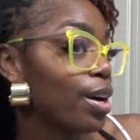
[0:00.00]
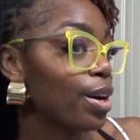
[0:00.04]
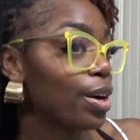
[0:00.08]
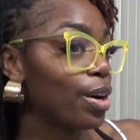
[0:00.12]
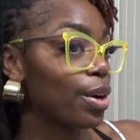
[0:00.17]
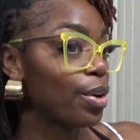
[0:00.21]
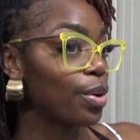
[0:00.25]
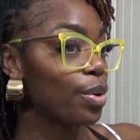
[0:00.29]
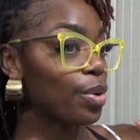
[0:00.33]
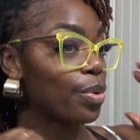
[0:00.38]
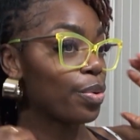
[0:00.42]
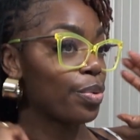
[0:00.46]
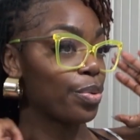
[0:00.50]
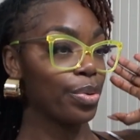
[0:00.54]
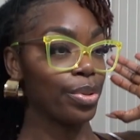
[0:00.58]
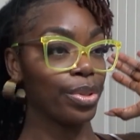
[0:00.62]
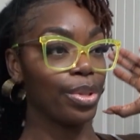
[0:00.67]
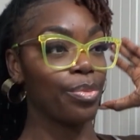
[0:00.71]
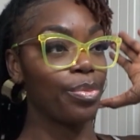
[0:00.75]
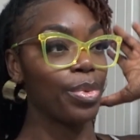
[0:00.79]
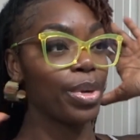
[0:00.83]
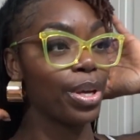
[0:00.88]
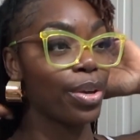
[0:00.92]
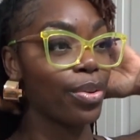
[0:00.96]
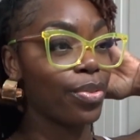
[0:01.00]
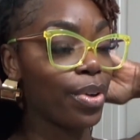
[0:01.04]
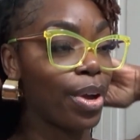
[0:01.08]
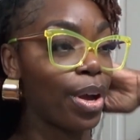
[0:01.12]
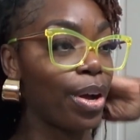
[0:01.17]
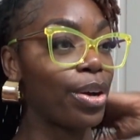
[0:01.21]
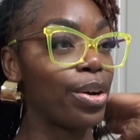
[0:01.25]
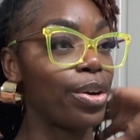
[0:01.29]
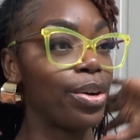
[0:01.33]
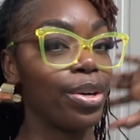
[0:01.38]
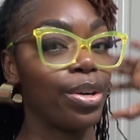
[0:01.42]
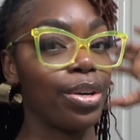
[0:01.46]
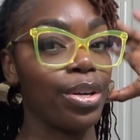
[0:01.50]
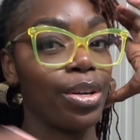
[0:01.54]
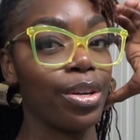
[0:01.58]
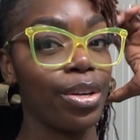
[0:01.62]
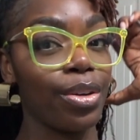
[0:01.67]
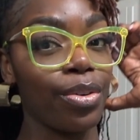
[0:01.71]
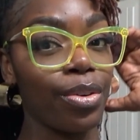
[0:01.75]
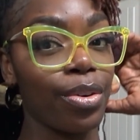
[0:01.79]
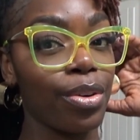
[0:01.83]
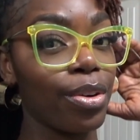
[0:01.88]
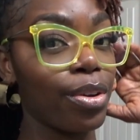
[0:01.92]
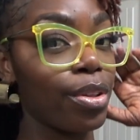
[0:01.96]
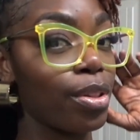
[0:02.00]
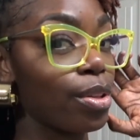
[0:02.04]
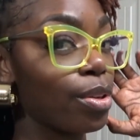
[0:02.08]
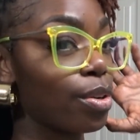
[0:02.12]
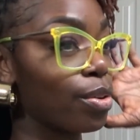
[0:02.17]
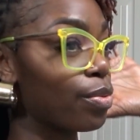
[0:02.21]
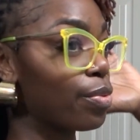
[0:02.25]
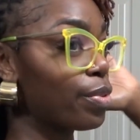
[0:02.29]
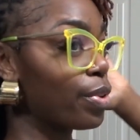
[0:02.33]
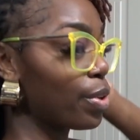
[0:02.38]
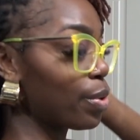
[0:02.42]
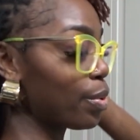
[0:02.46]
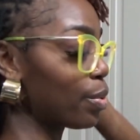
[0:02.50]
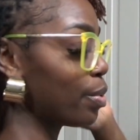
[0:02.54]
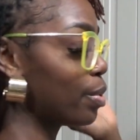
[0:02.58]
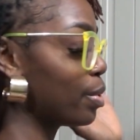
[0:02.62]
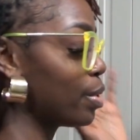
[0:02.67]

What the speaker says: Oh, let me give y'all a little view.